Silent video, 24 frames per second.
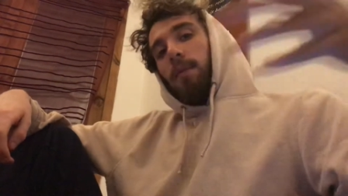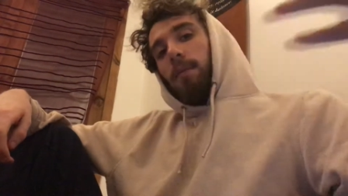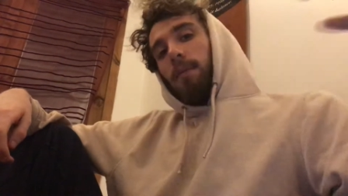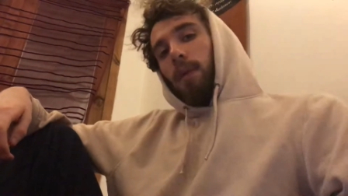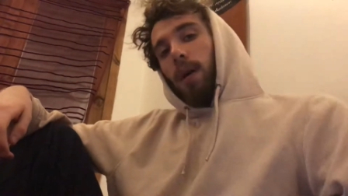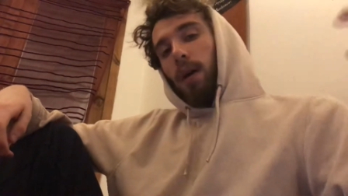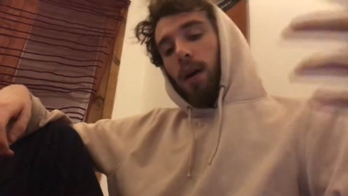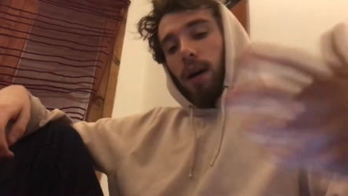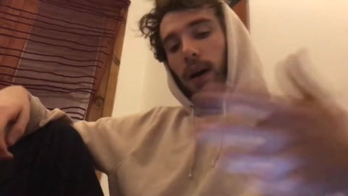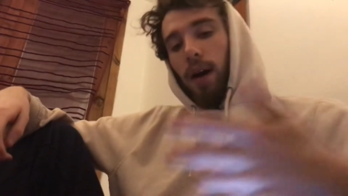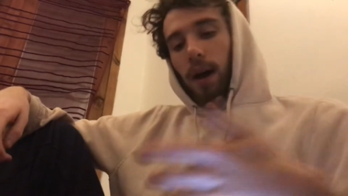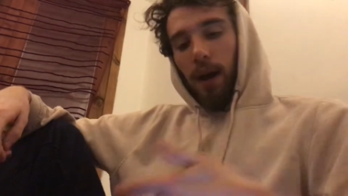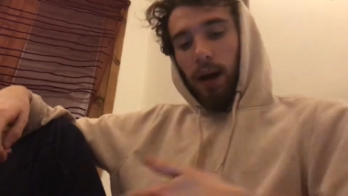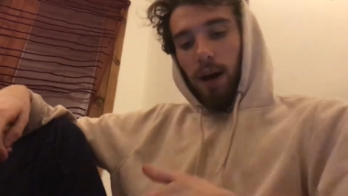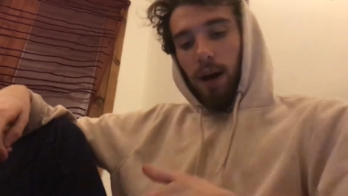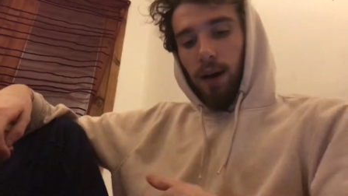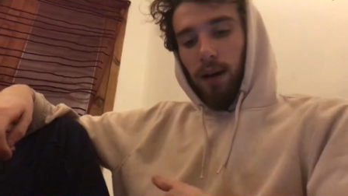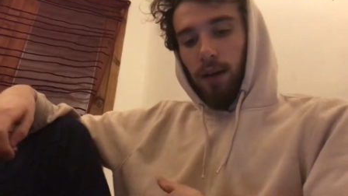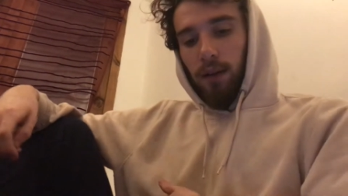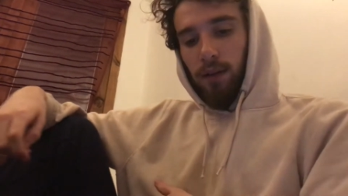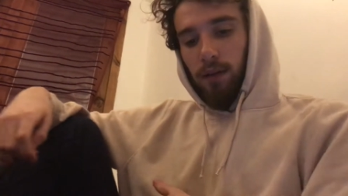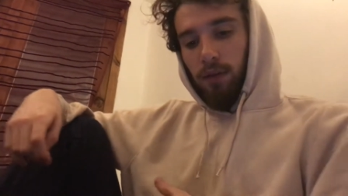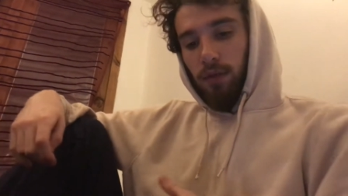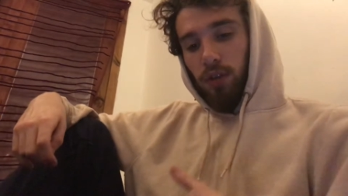Might
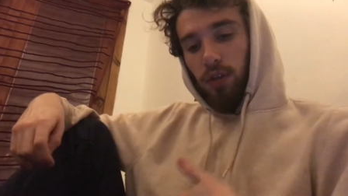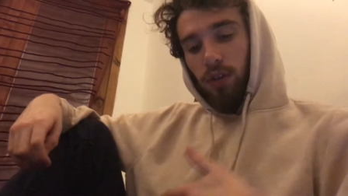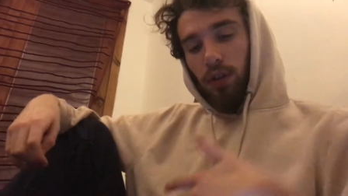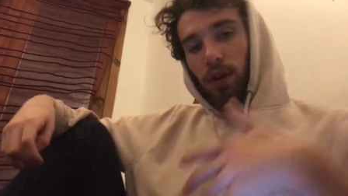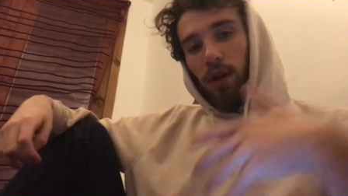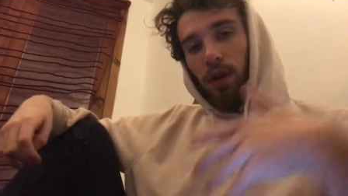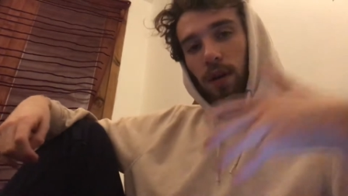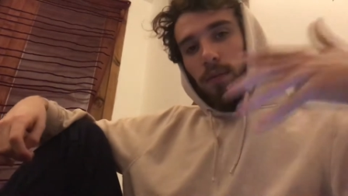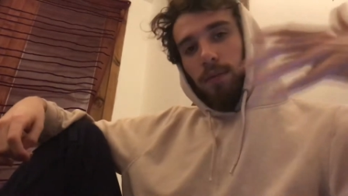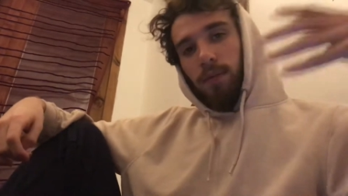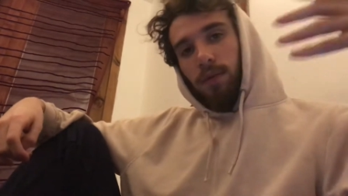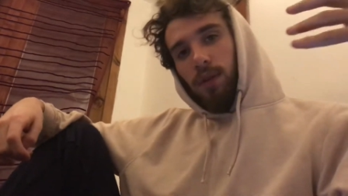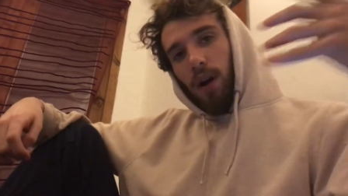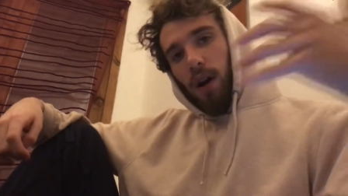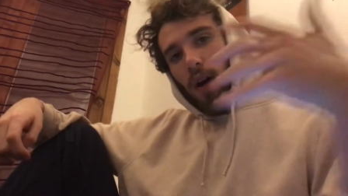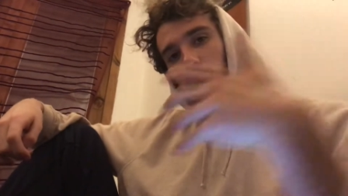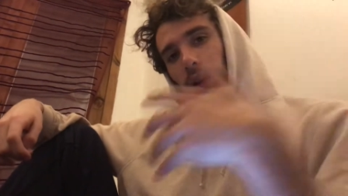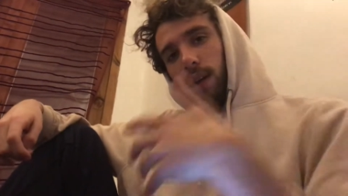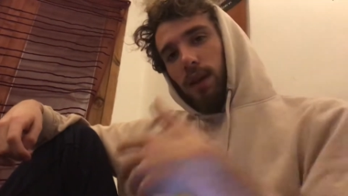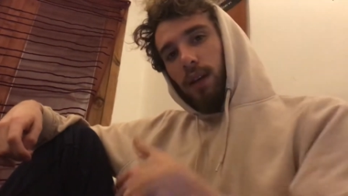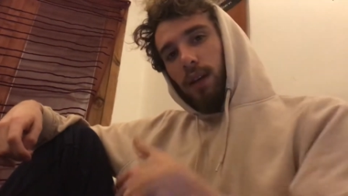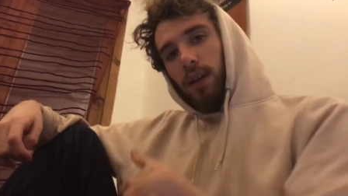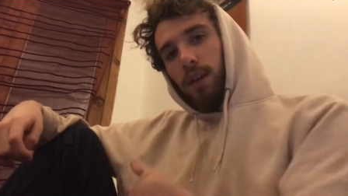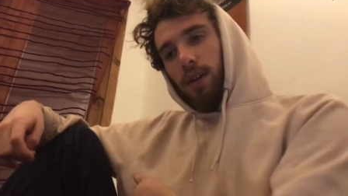have some
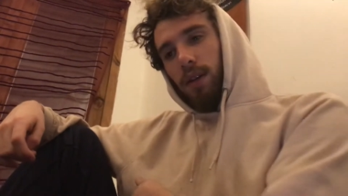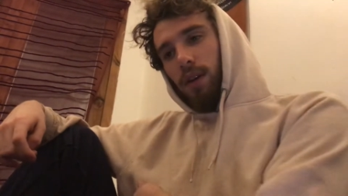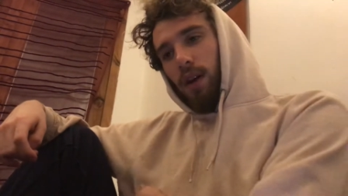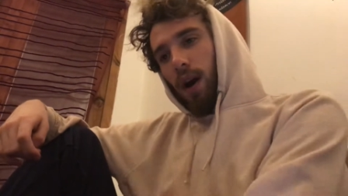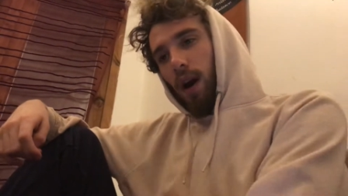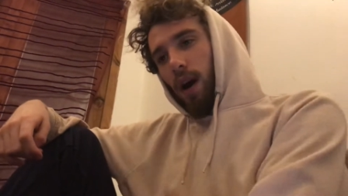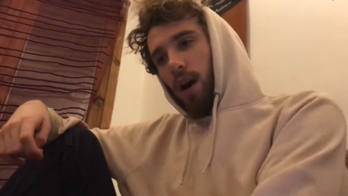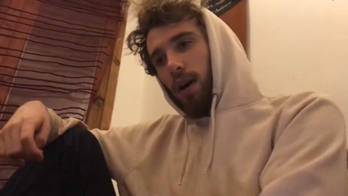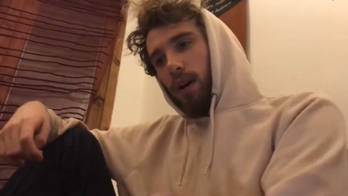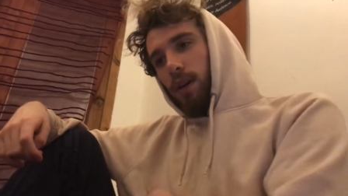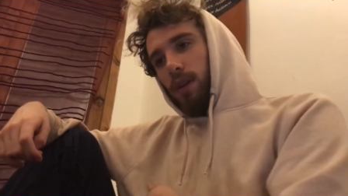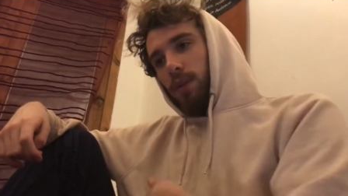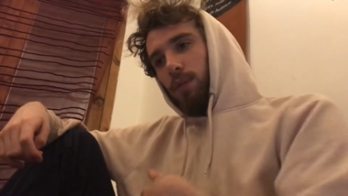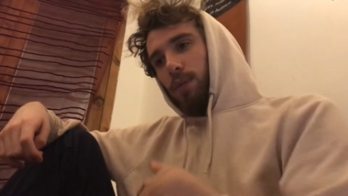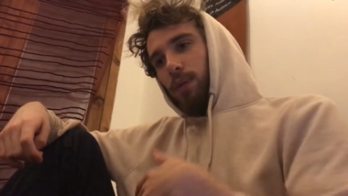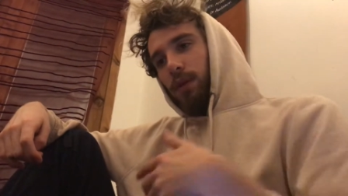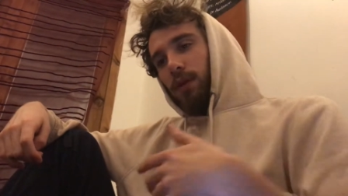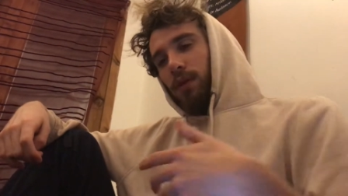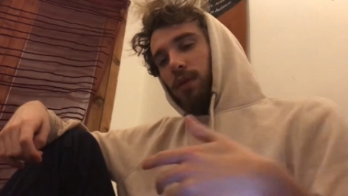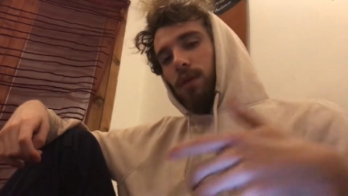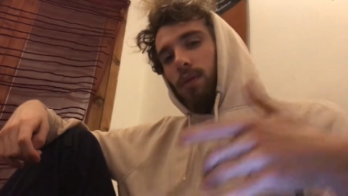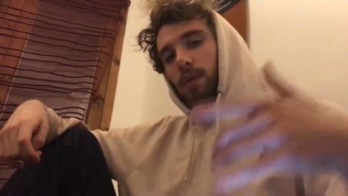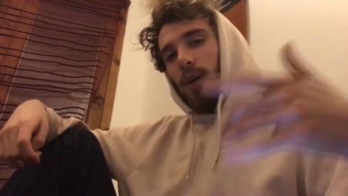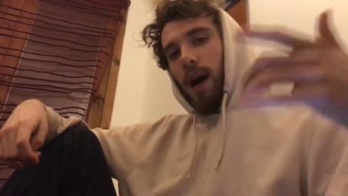dark in your eyes, but you
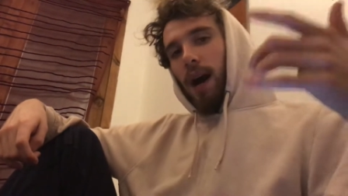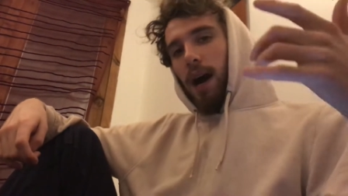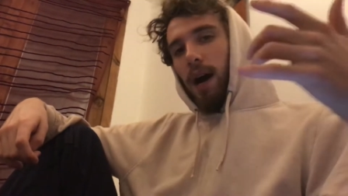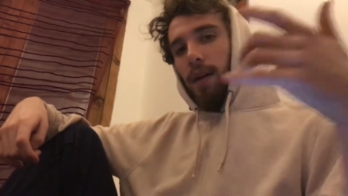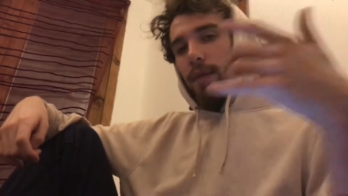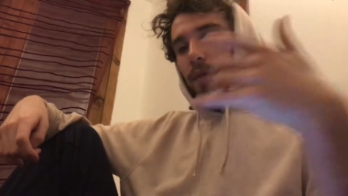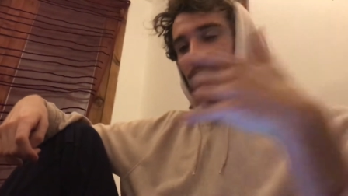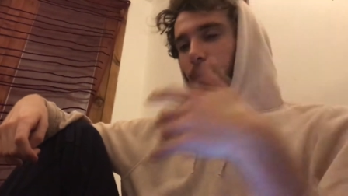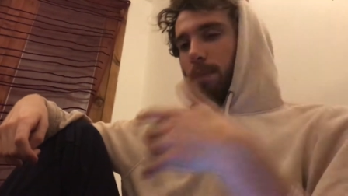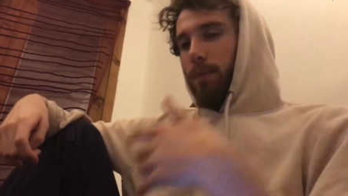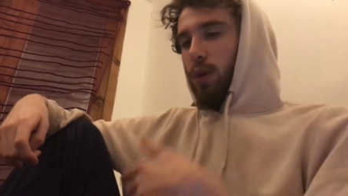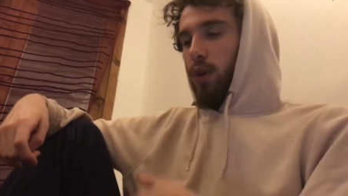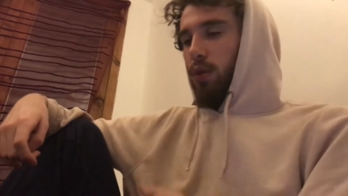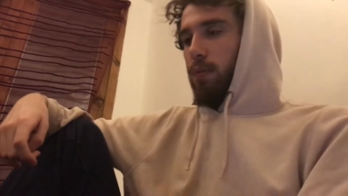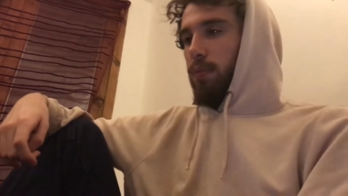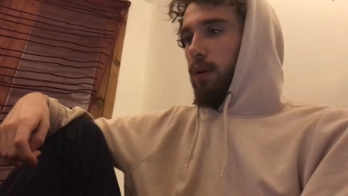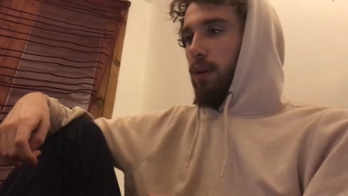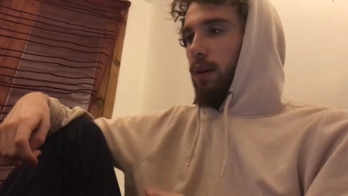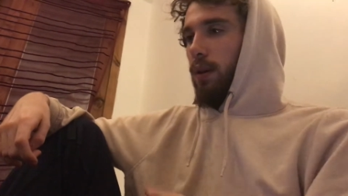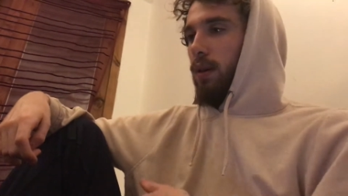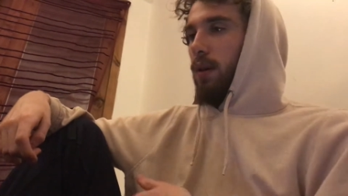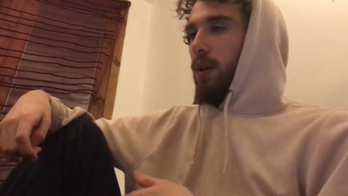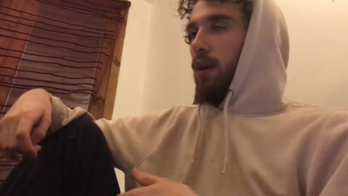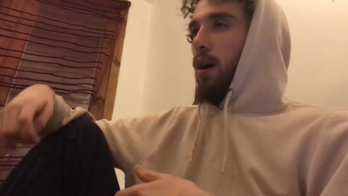still have a
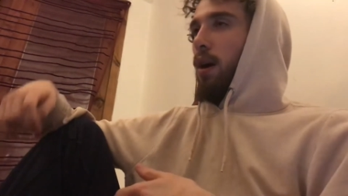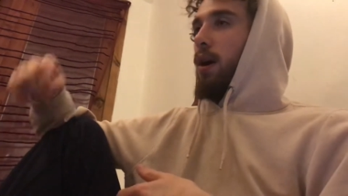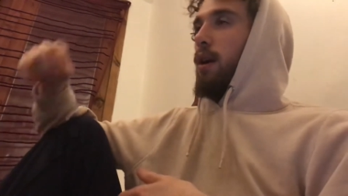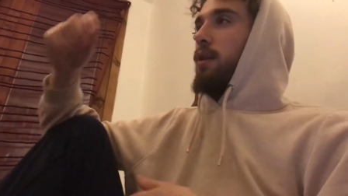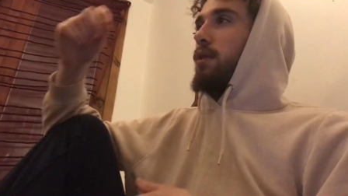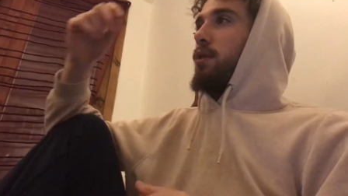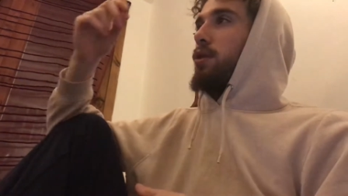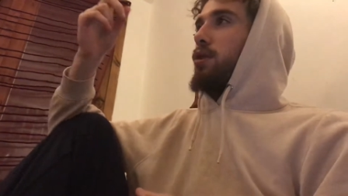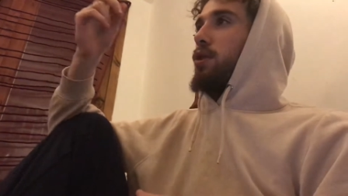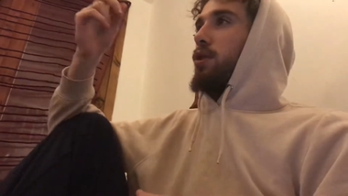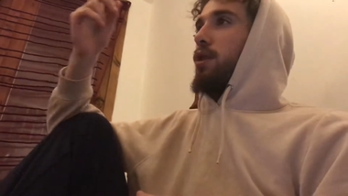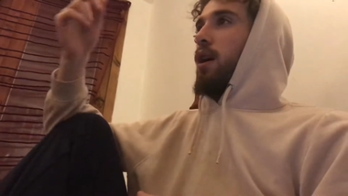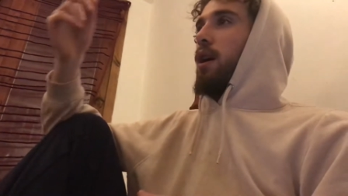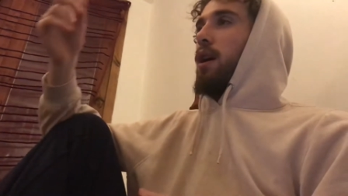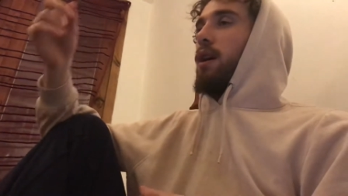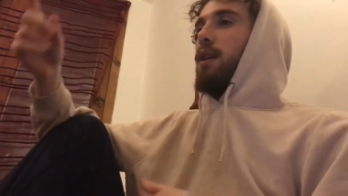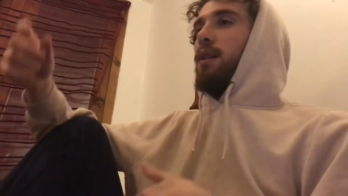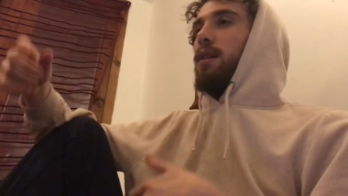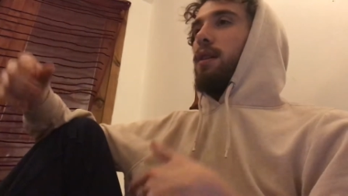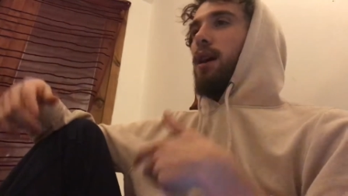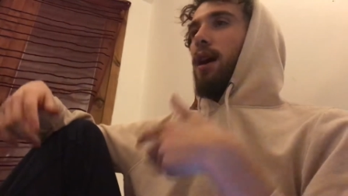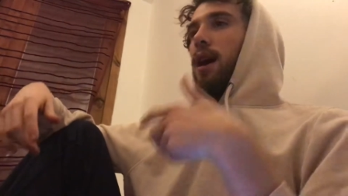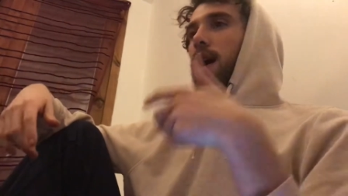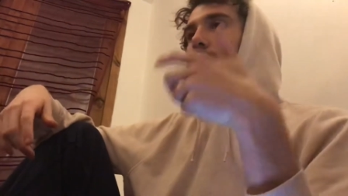pupil of light
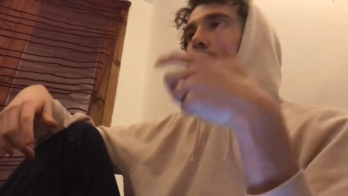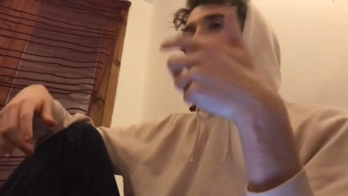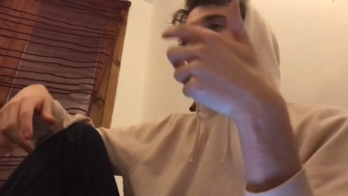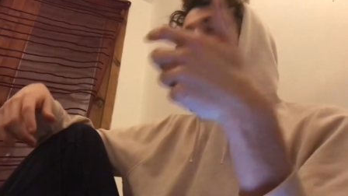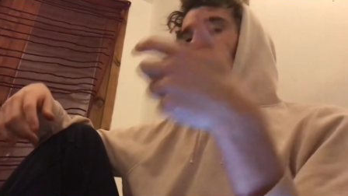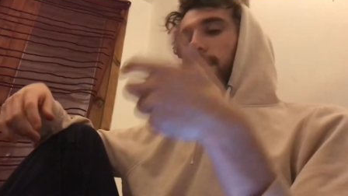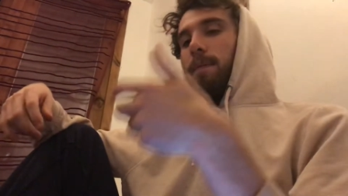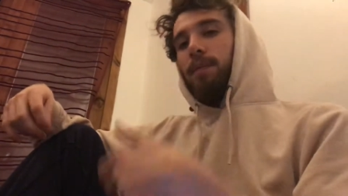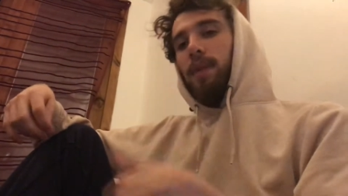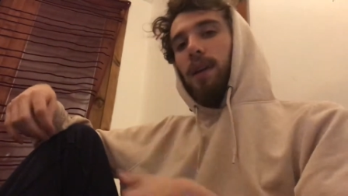shining out.